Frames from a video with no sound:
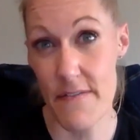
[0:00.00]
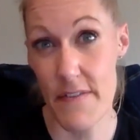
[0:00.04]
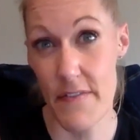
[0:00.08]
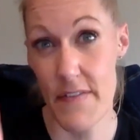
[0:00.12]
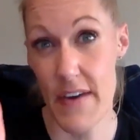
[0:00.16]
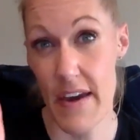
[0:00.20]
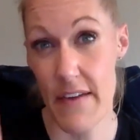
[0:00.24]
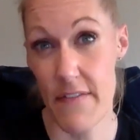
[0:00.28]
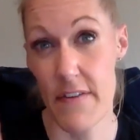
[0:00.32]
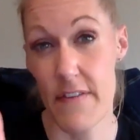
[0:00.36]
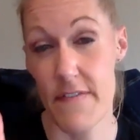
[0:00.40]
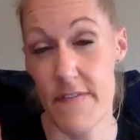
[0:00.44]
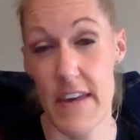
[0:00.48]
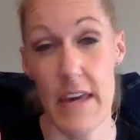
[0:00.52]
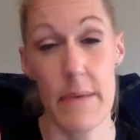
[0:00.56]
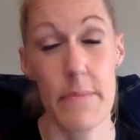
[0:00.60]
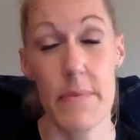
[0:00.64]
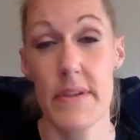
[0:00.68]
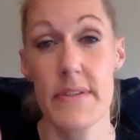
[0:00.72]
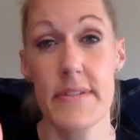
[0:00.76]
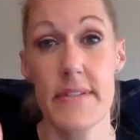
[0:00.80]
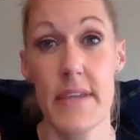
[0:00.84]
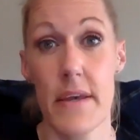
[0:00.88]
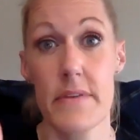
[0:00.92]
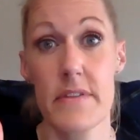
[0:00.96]
If every
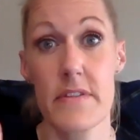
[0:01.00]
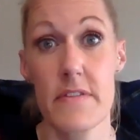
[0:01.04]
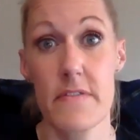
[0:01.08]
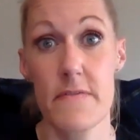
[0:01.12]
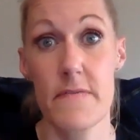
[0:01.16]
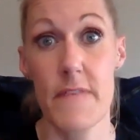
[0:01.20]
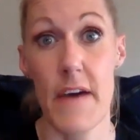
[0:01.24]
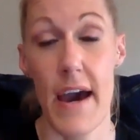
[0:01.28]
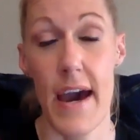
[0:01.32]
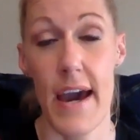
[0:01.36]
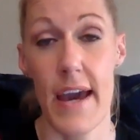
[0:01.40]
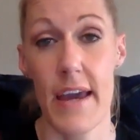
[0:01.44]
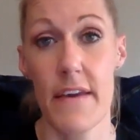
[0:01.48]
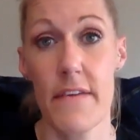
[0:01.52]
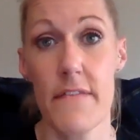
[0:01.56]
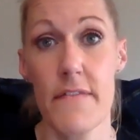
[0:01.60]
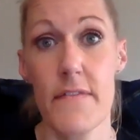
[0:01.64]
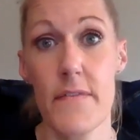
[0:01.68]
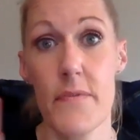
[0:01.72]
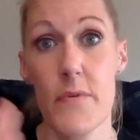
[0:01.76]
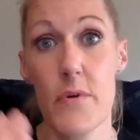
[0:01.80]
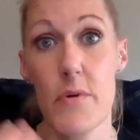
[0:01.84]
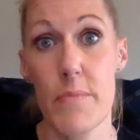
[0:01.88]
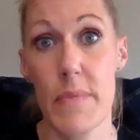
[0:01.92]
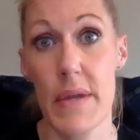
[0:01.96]
family sells 5,
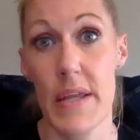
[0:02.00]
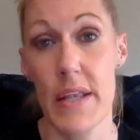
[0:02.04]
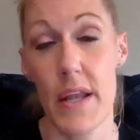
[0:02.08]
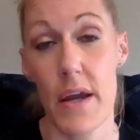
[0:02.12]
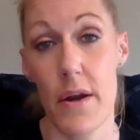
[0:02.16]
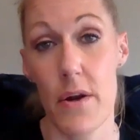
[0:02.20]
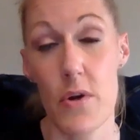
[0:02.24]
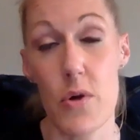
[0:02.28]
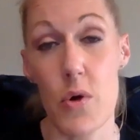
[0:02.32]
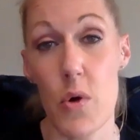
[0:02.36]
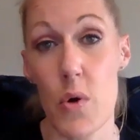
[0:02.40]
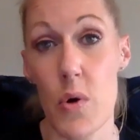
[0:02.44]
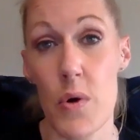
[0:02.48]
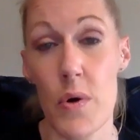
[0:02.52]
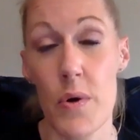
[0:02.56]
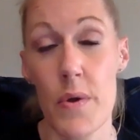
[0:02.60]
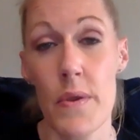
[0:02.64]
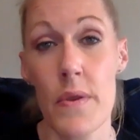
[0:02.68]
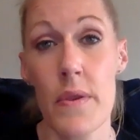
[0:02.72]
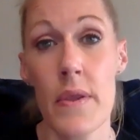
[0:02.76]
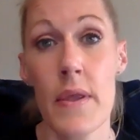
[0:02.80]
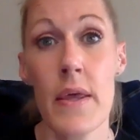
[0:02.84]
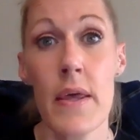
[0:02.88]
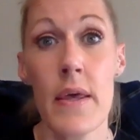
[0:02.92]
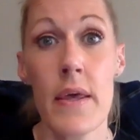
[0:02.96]
we'll meet our
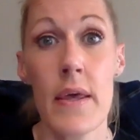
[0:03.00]
goal